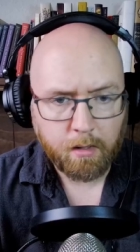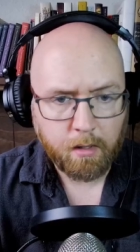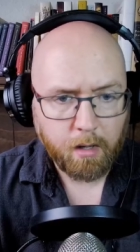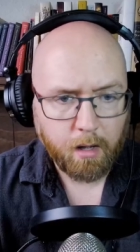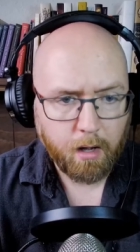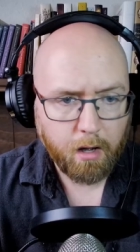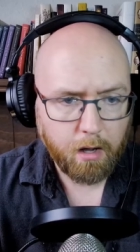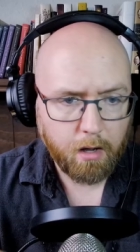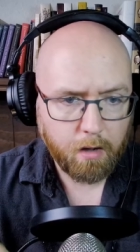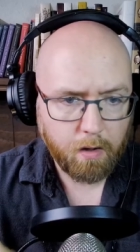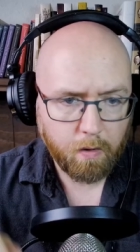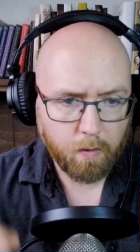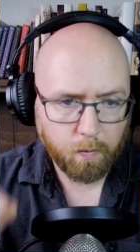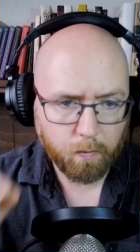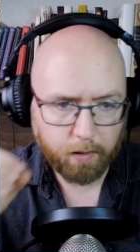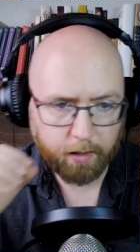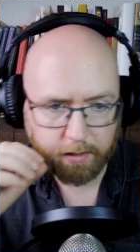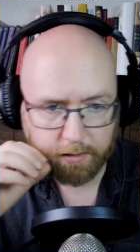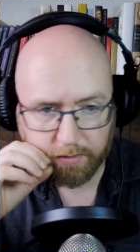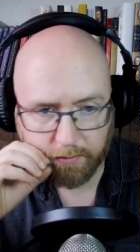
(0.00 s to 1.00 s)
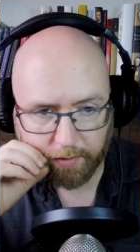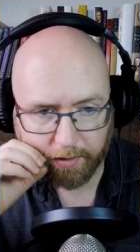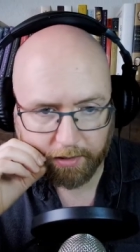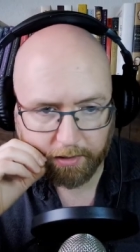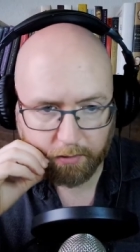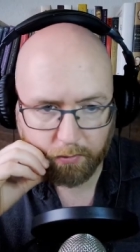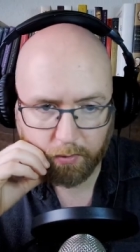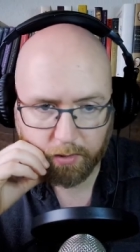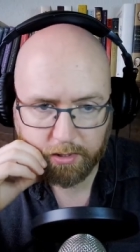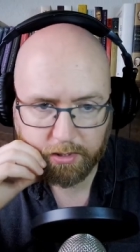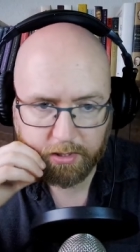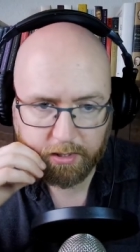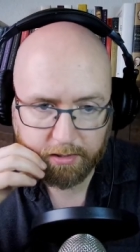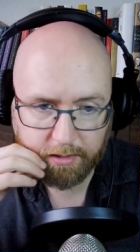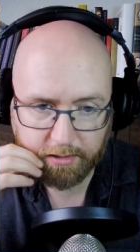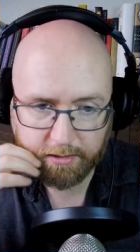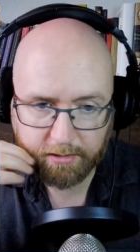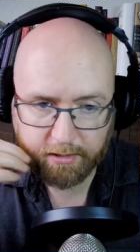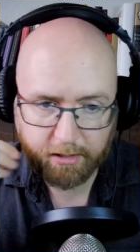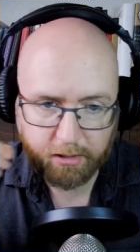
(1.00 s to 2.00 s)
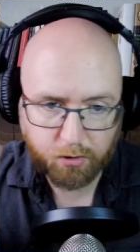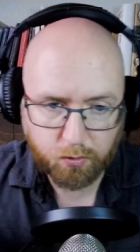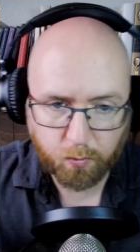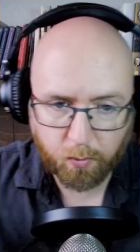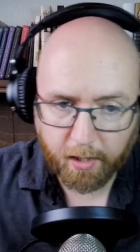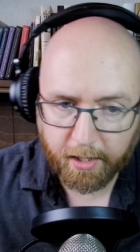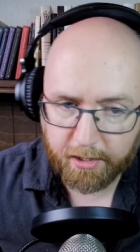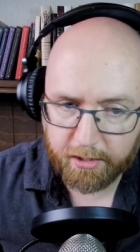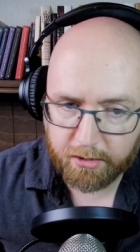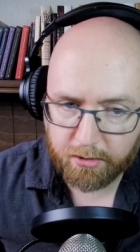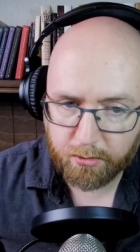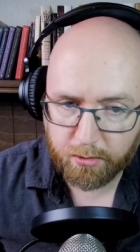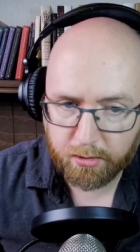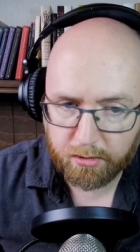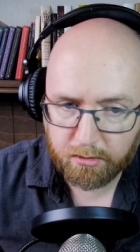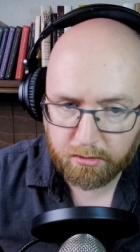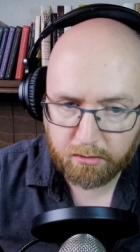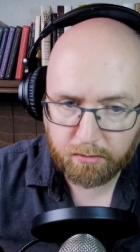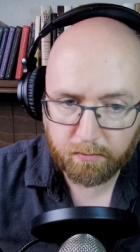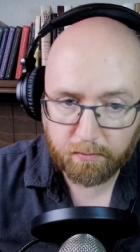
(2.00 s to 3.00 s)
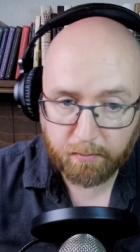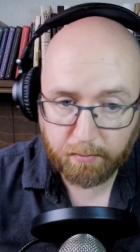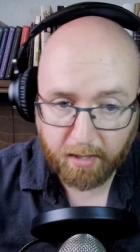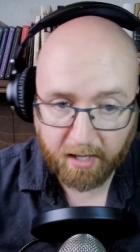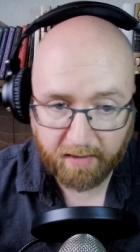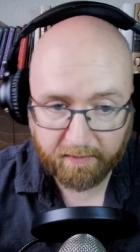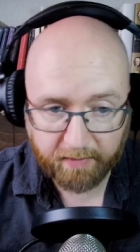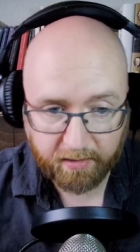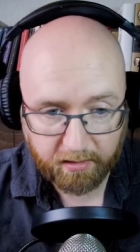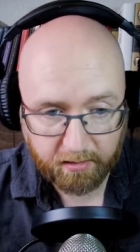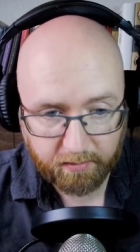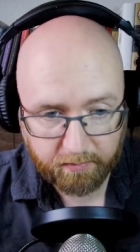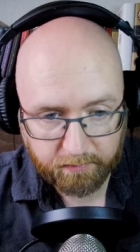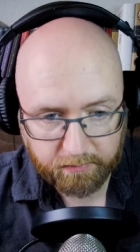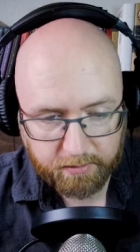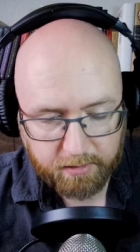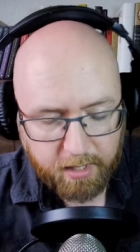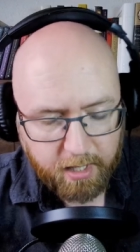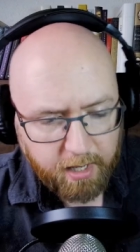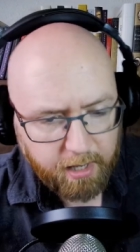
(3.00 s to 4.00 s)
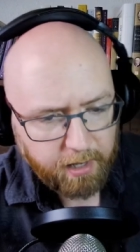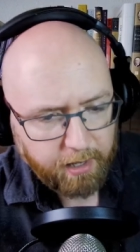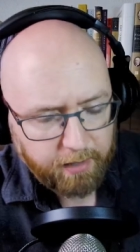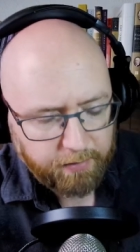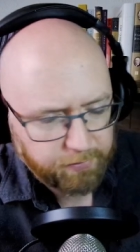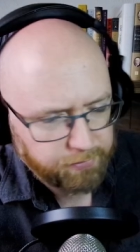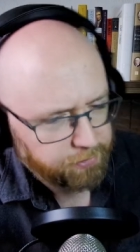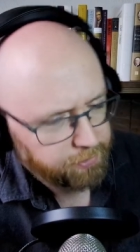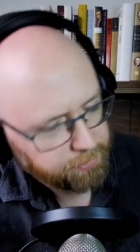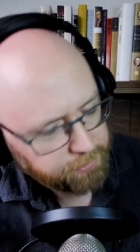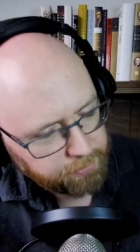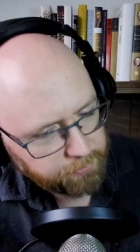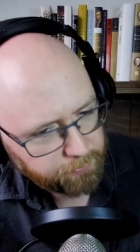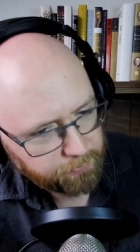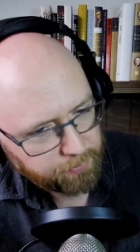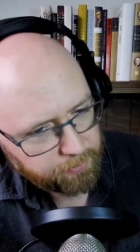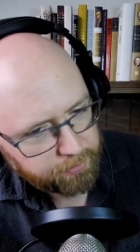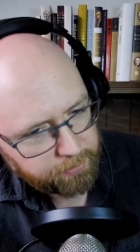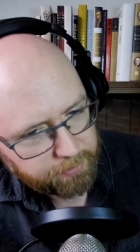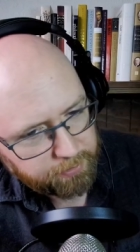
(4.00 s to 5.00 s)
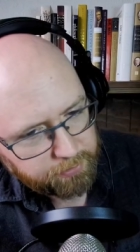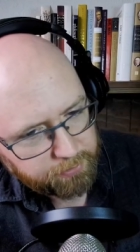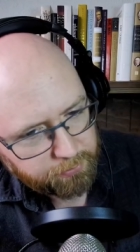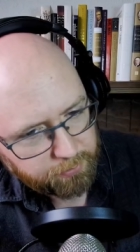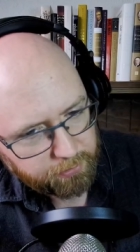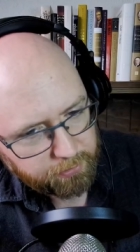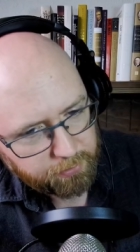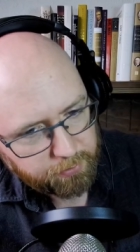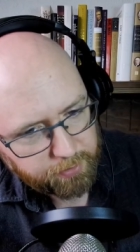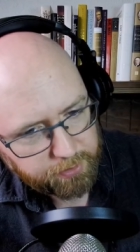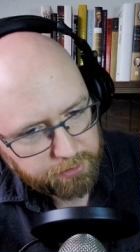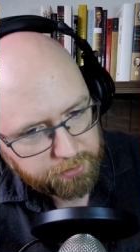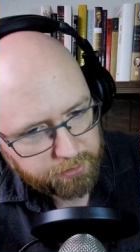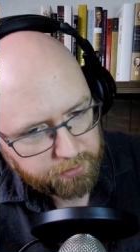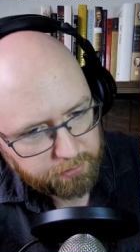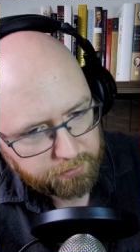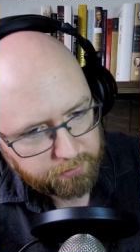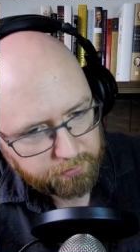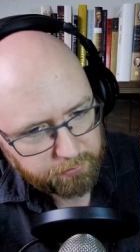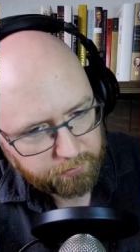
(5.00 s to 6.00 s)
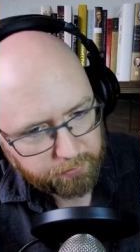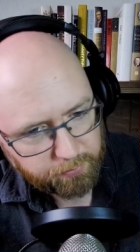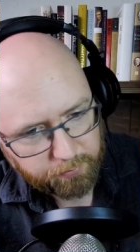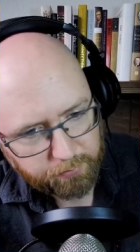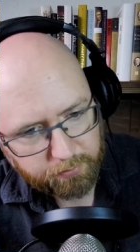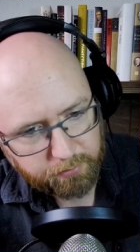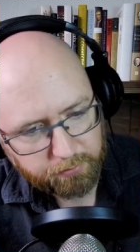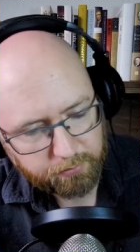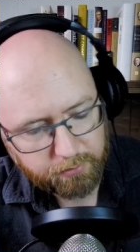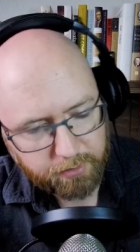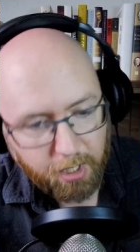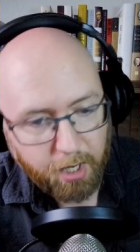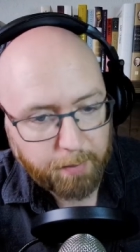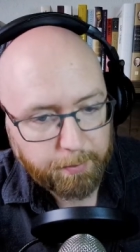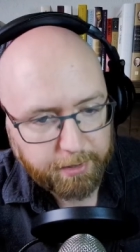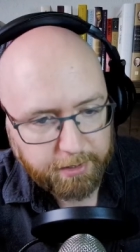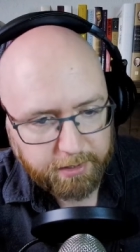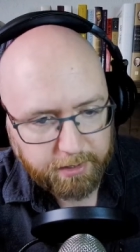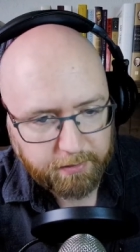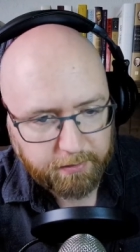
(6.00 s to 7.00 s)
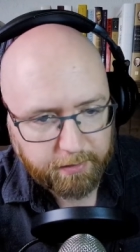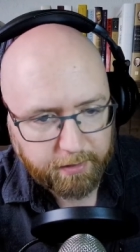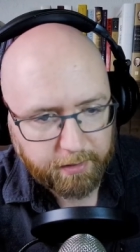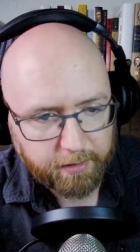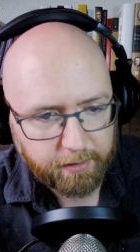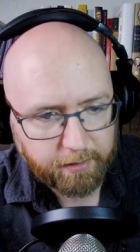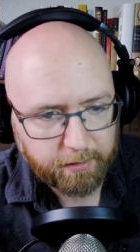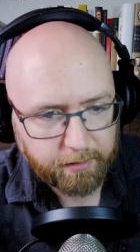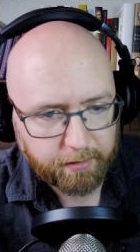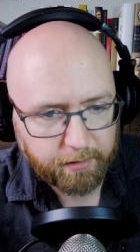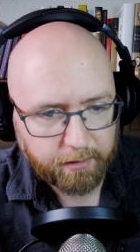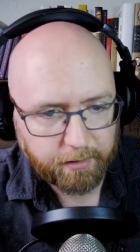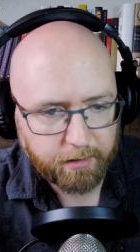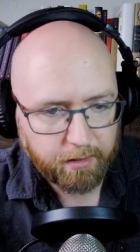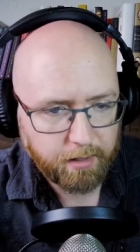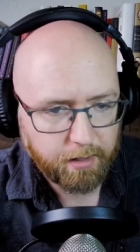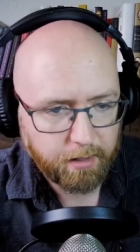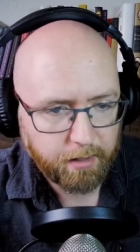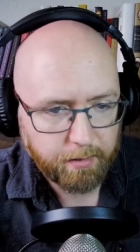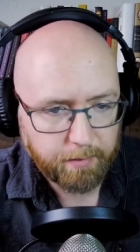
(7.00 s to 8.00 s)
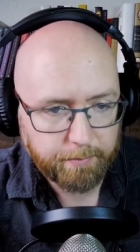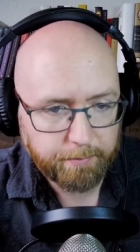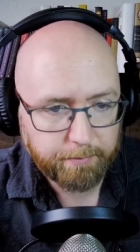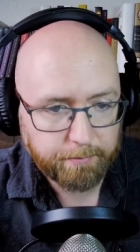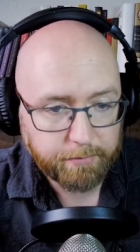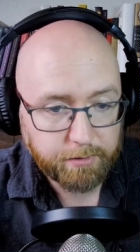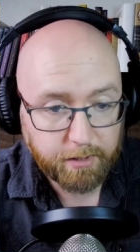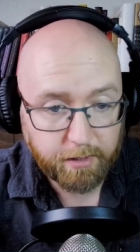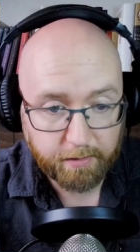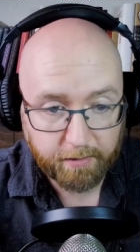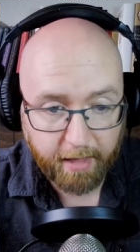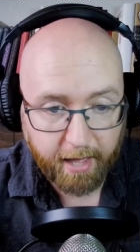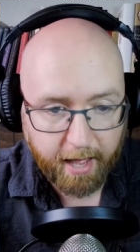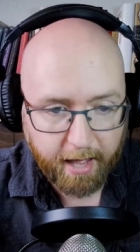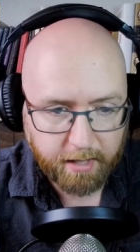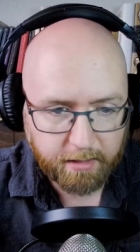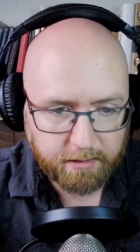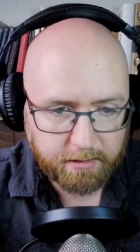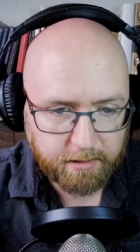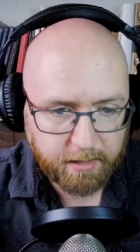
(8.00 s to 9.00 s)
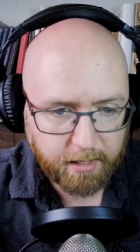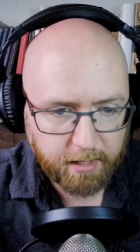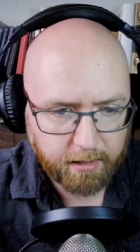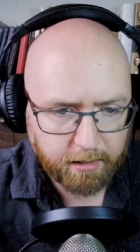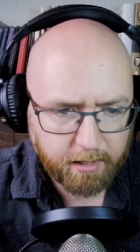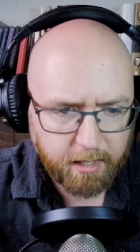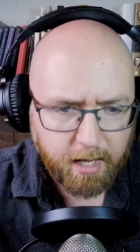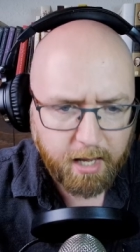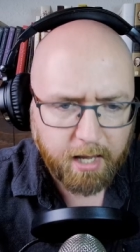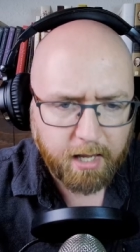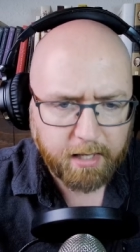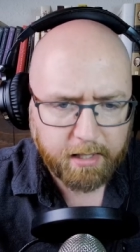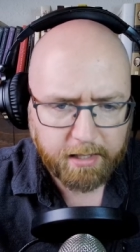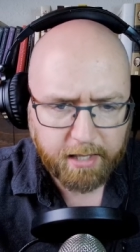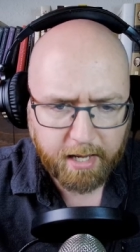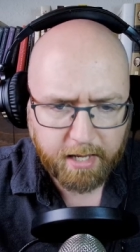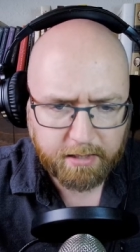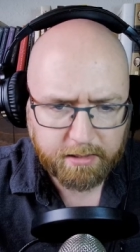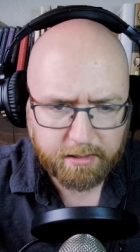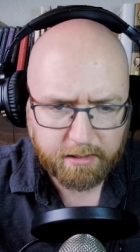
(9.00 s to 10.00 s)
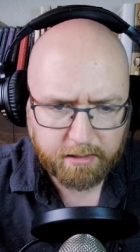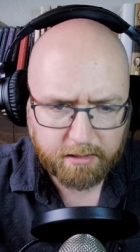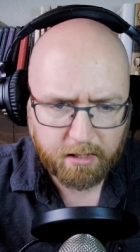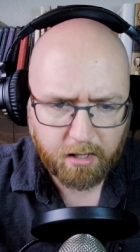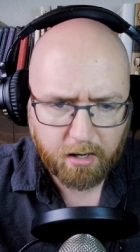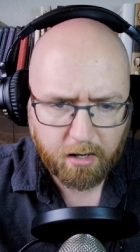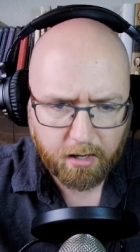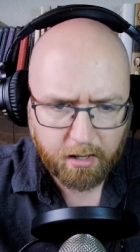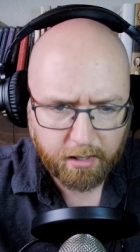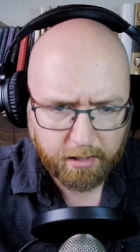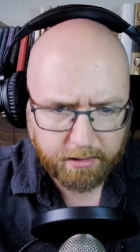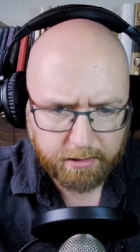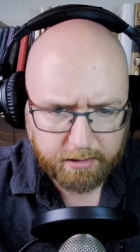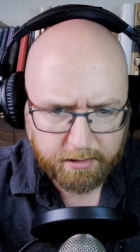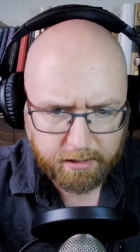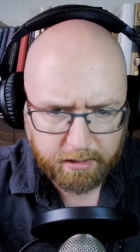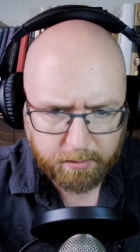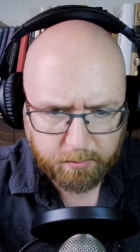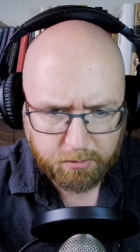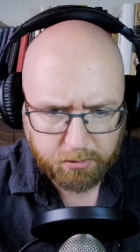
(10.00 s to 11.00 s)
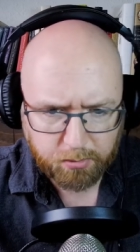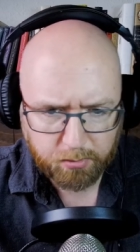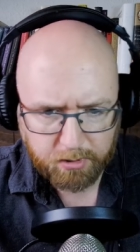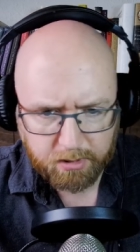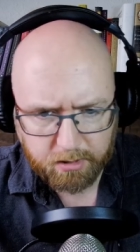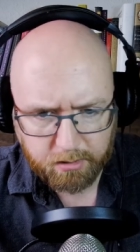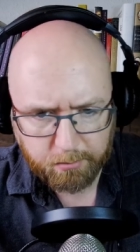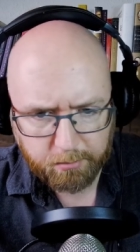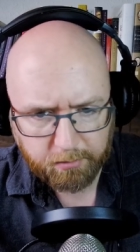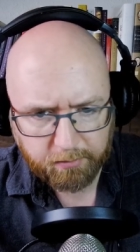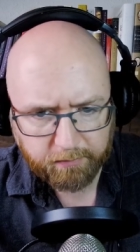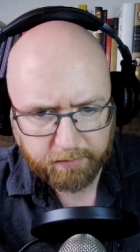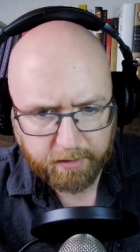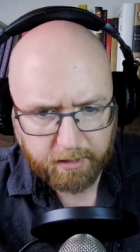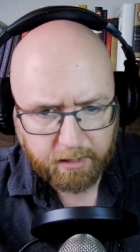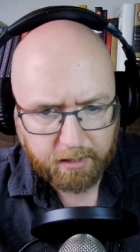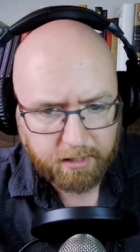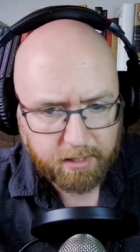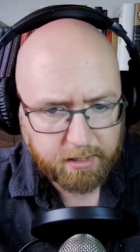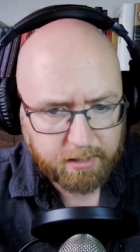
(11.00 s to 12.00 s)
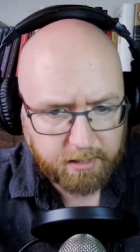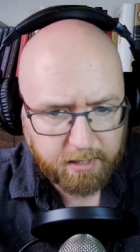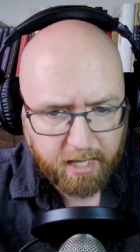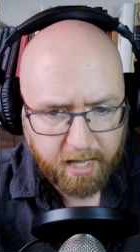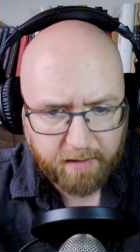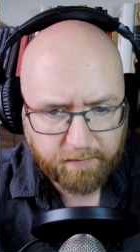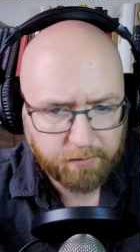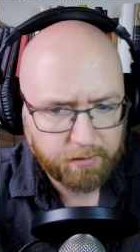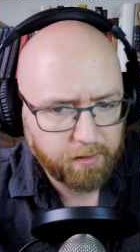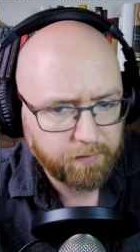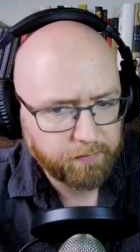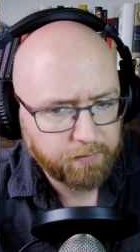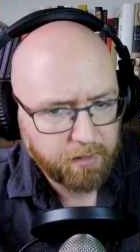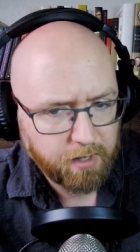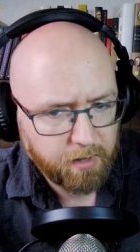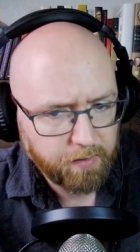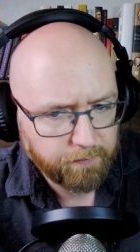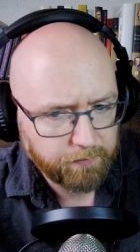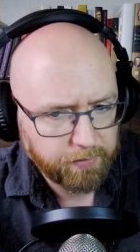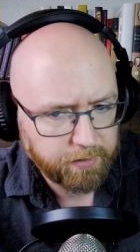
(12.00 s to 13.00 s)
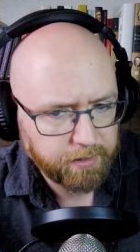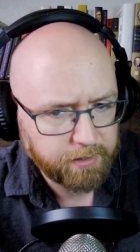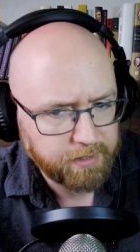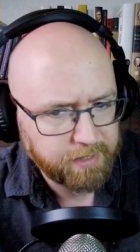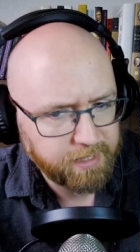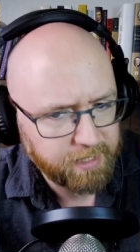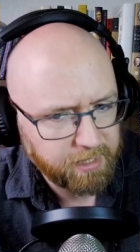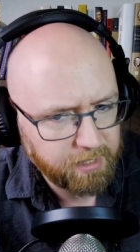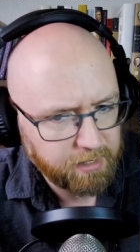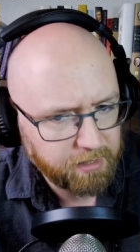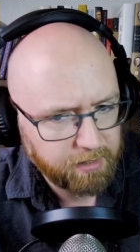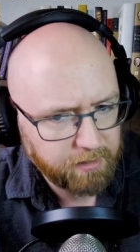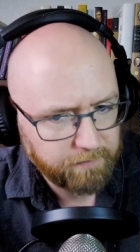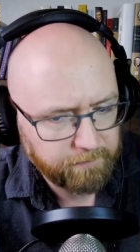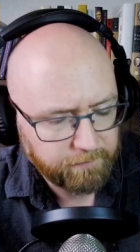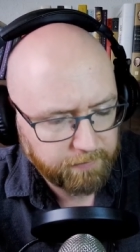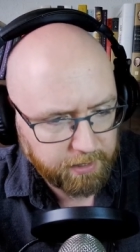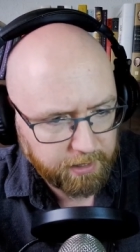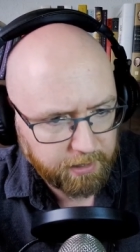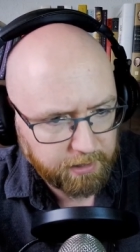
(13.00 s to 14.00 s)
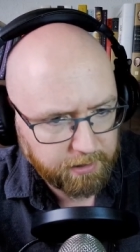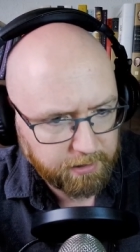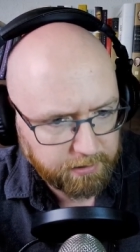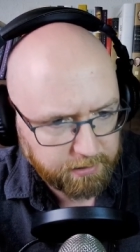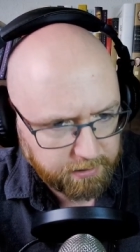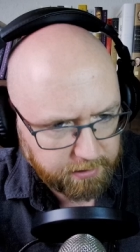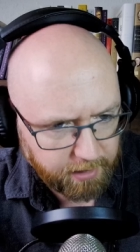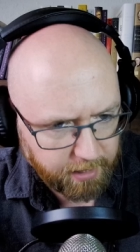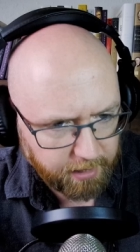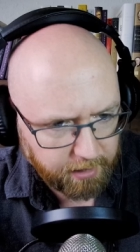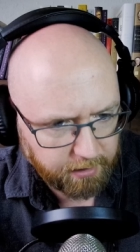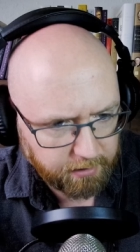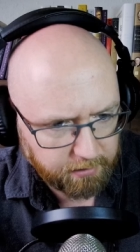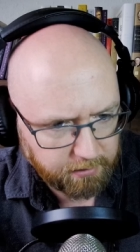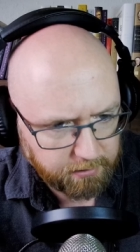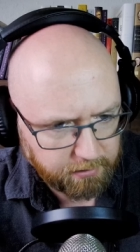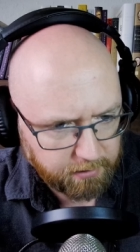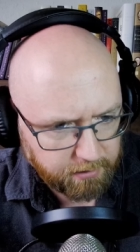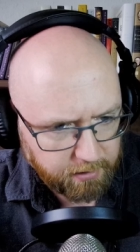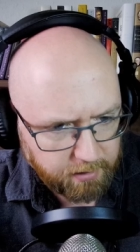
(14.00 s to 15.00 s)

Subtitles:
All right, so I got a question that says, why do you consume bivalves? And there's also a sort of question or comment in there to that saying, yes, it's odd. Seems reasonable vegan doesn't have enough confidence in the vegan diet.